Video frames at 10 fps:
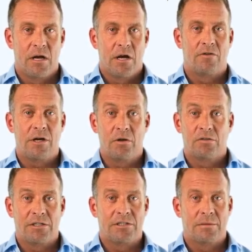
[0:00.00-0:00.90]
Critical
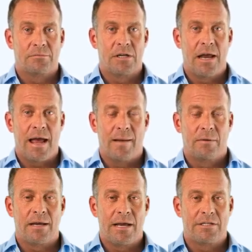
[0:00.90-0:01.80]
systems and
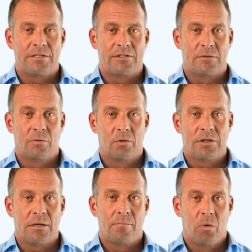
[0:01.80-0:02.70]
applications
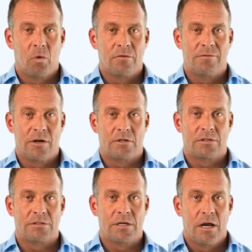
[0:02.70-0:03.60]
supporting important
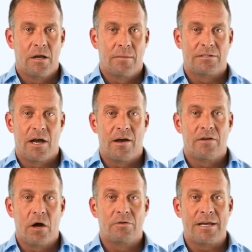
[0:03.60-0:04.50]
functions must
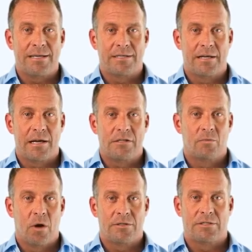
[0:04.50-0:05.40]
undergo testing at least
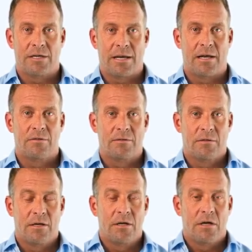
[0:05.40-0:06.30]
once a year.
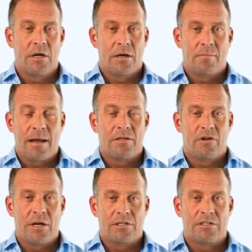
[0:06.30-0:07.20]

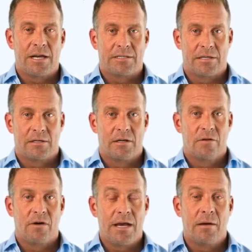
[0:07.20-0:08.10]
Penetration testing,
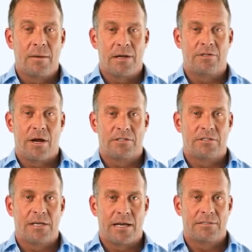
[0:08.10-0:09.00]
regular penetration
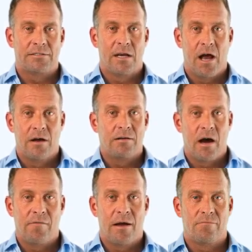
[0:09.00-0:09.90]
tests to
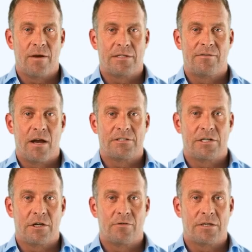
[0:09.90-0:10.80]
uncover and rectify
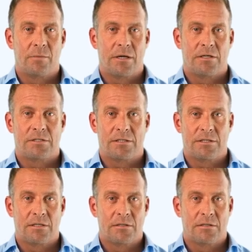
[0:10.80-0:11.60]
security weaknesses.